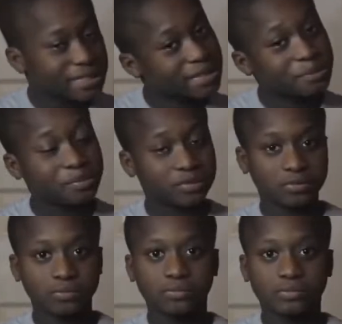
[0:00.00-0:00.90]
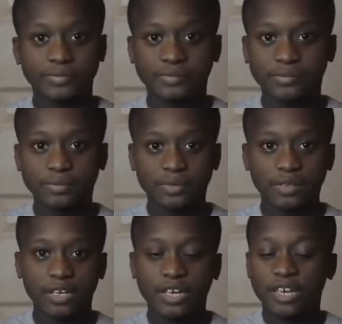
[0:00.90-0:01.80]
Simple.
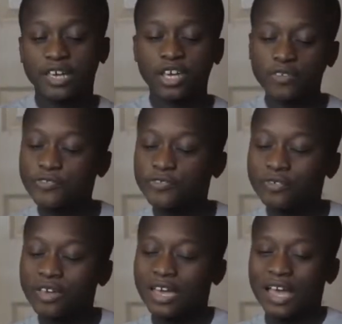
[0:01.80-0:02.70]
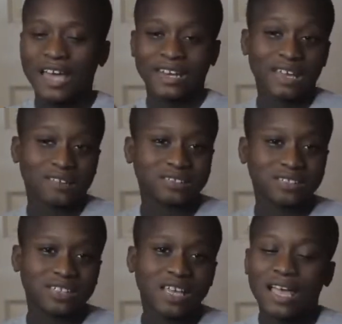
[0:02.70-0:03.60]
If and
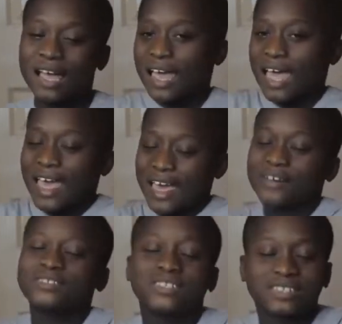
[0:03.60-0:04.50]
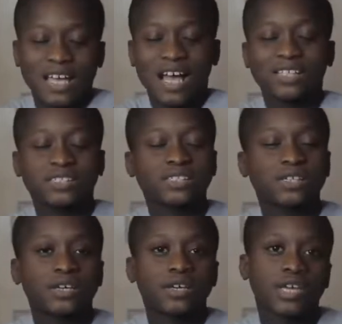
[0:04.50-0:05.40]
else. Else is that
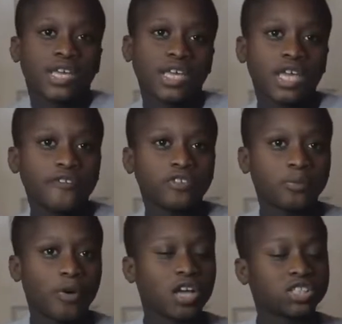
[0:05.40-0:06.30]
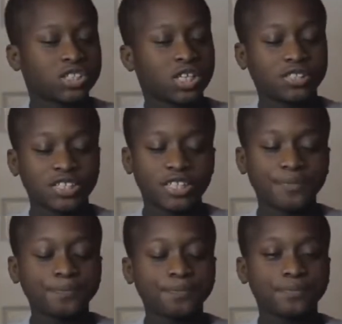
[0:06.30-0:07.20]
if the boy is
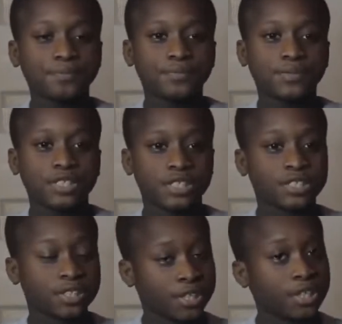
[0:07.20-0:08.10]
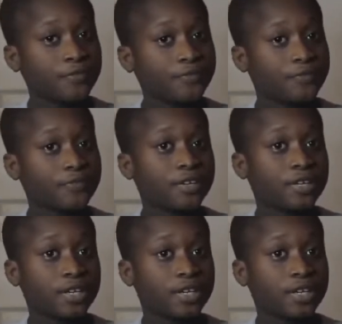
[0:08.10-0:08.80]
nothing, is the if.